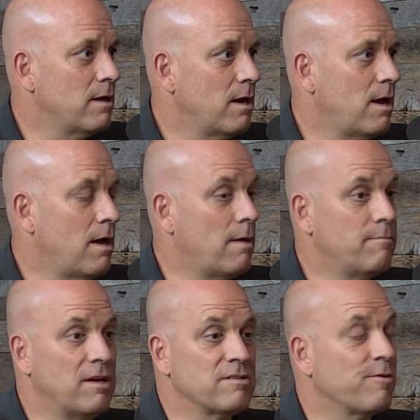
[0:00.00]

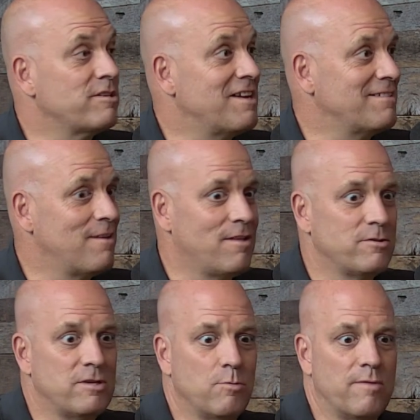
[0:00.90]
Because of our
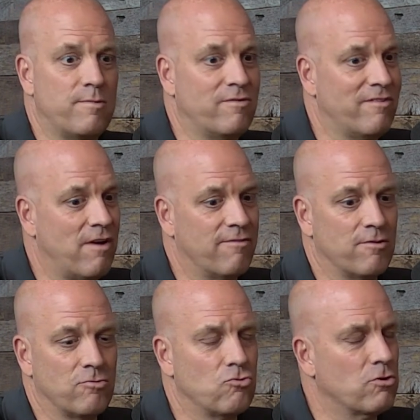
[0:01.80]
technology, we've
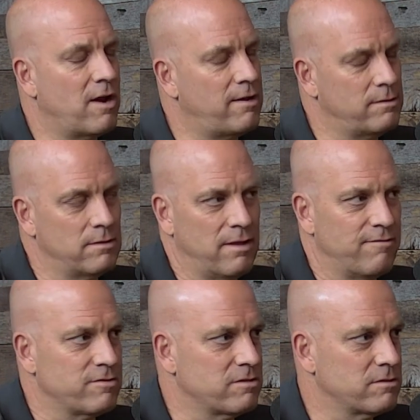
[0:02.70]
offered great
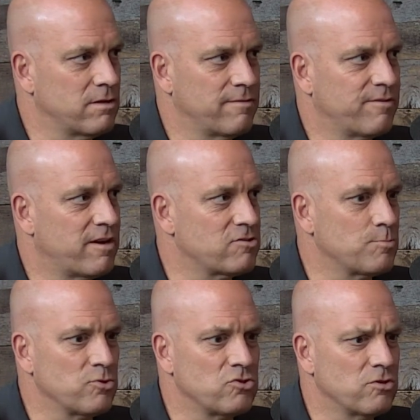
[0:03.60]
levels of
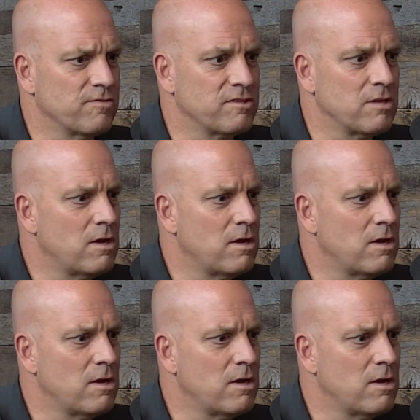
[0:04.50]
customer service.